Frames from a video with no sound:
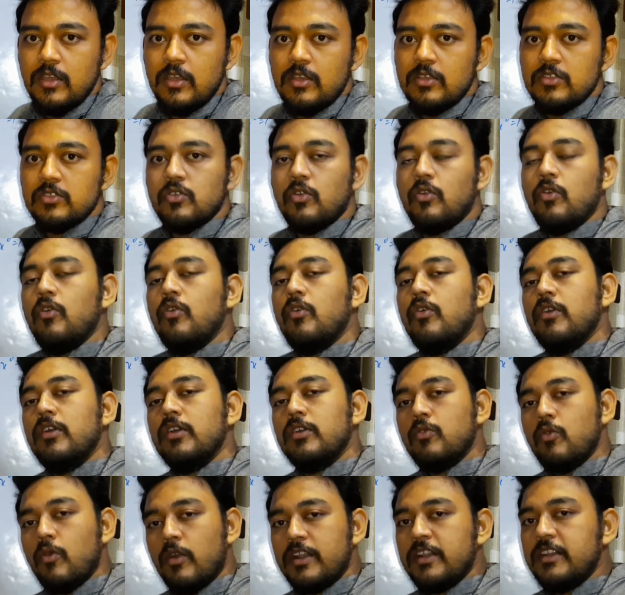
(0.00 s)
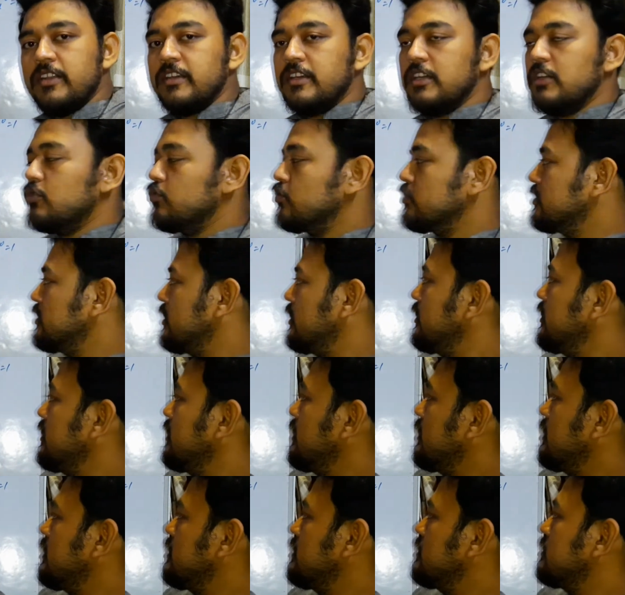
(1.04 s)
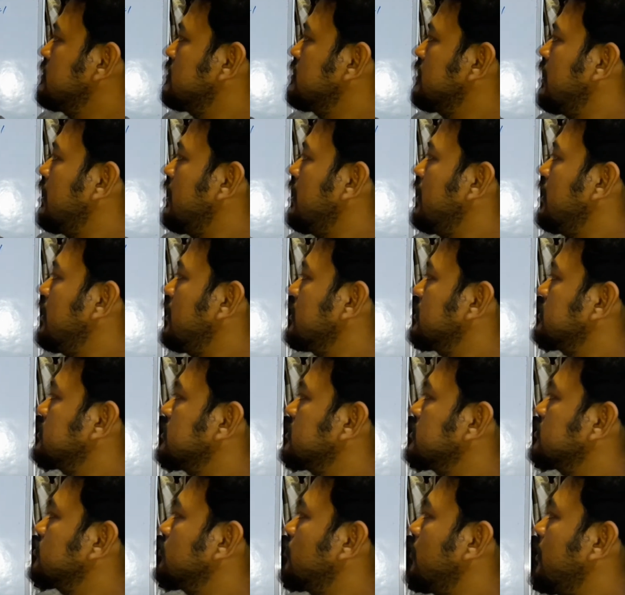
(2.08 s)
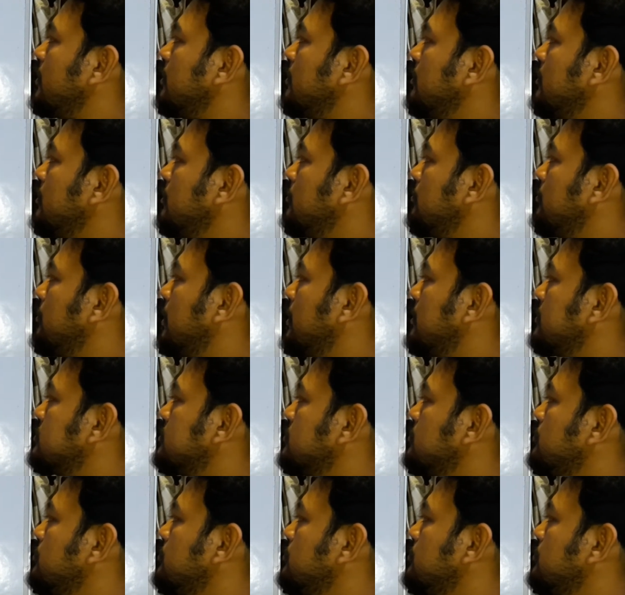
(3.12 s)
So quadratic equation is ax square plus